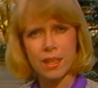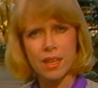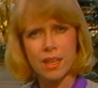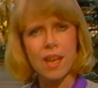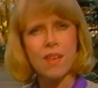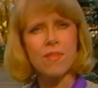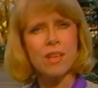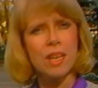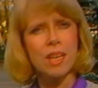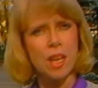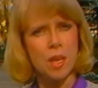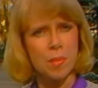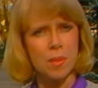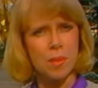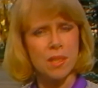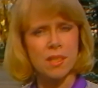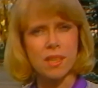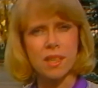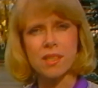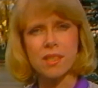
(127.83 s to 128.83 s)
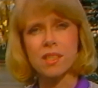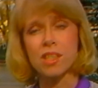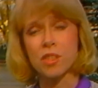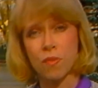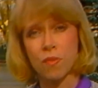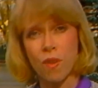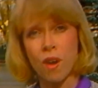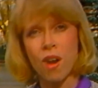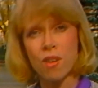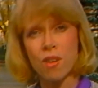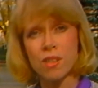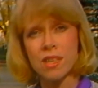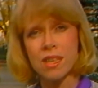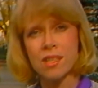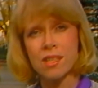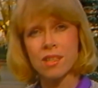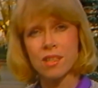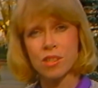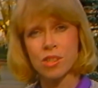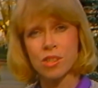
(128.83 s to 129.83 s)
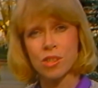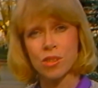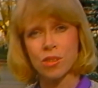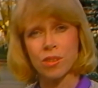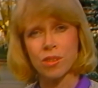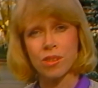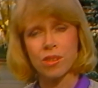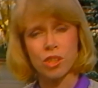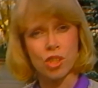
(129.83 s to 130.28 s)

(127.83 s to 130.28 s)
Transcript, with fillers: David Gibbons says as far as he's concerned,